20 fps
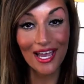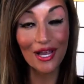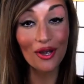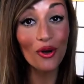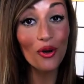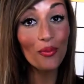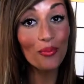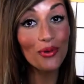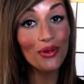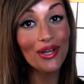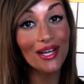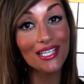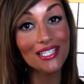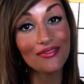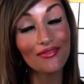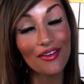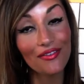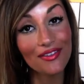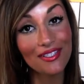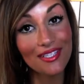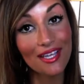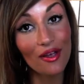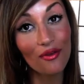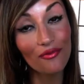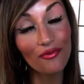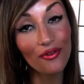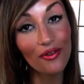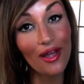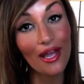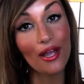I hope you guys found this
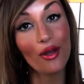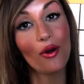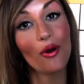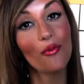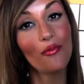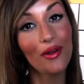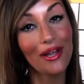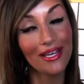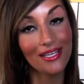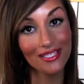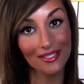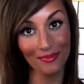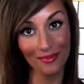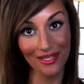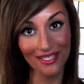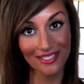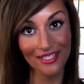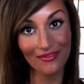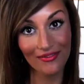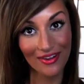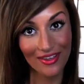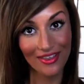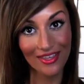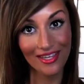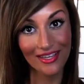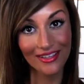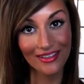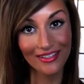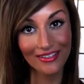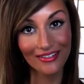helpful. I hope I explained
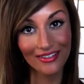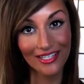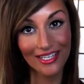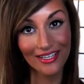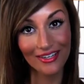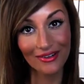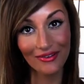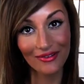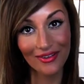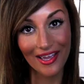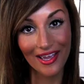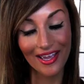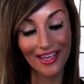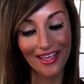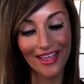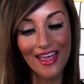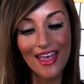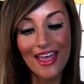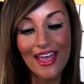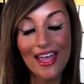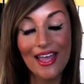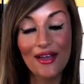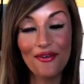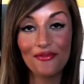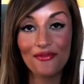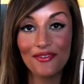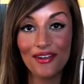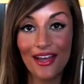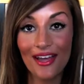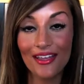everything clearly and okay.
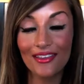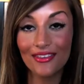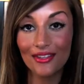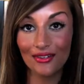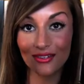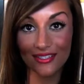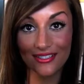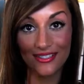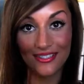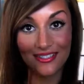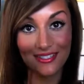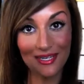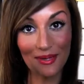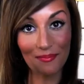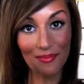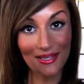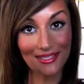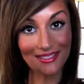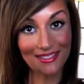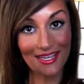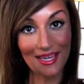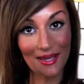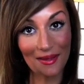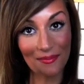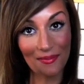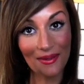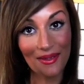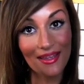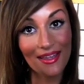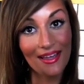If not, there is a
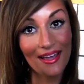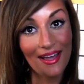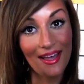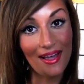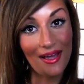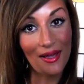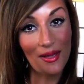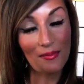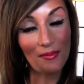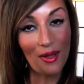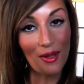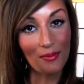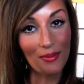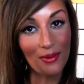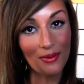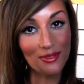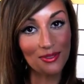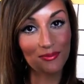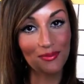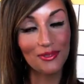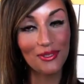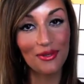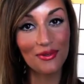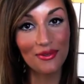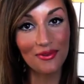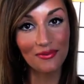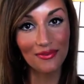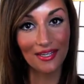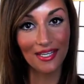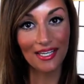step-by-step. I'll post below
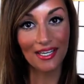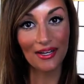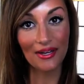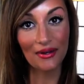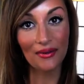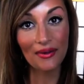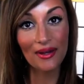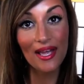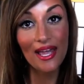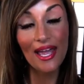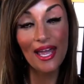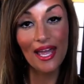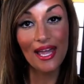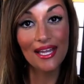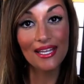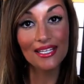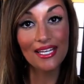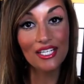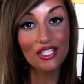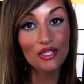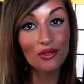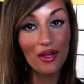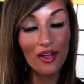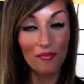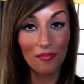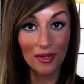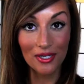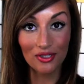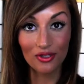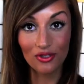the video. And I do
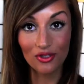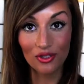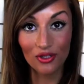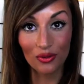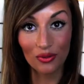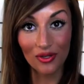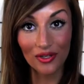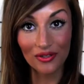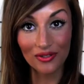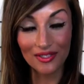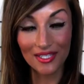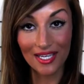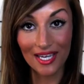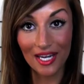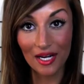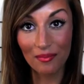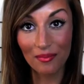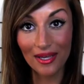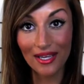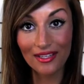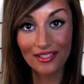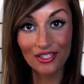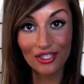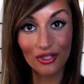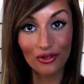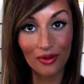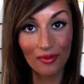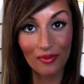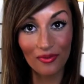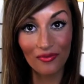have picture tutorials again on my
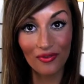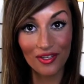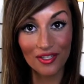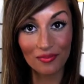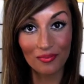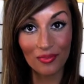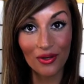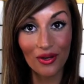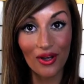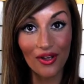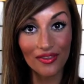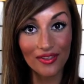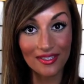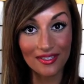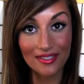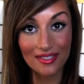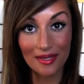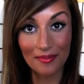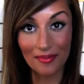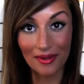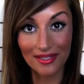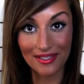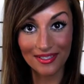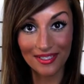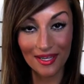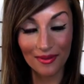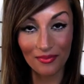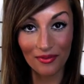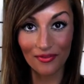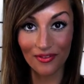Instagram and Facebook on this
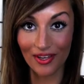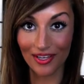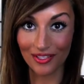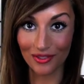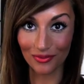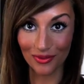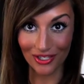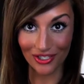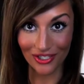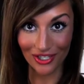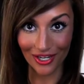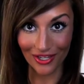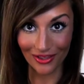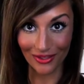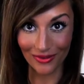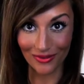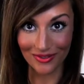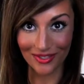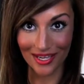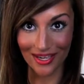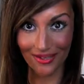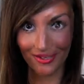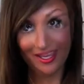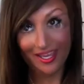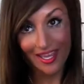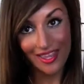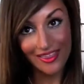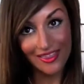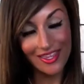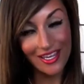step-by-step if you guys want to check those out.
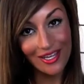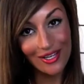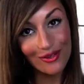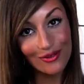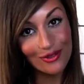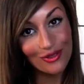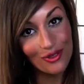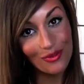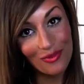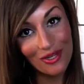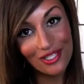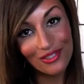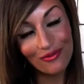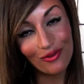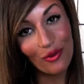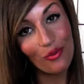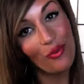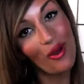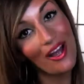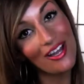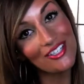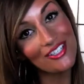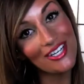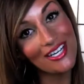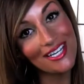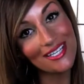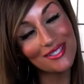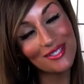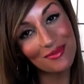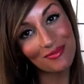Again, thank you so much for
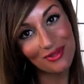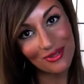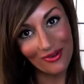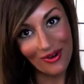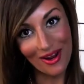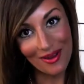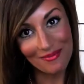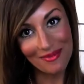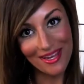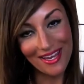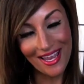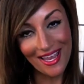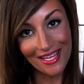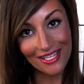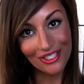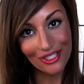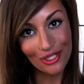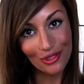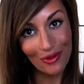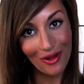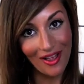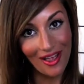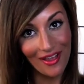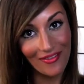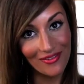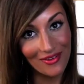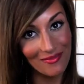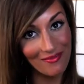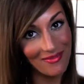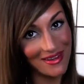watching and subscribing, and you all
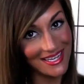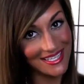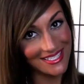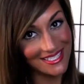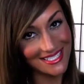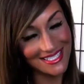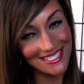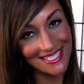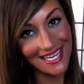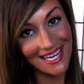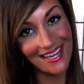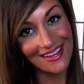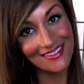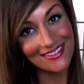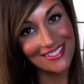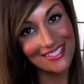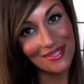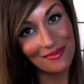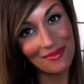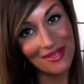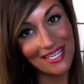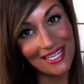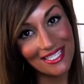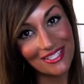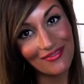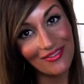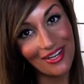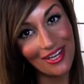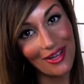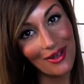have an amazing day. I'll see you in my
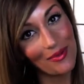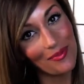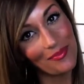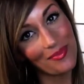next video.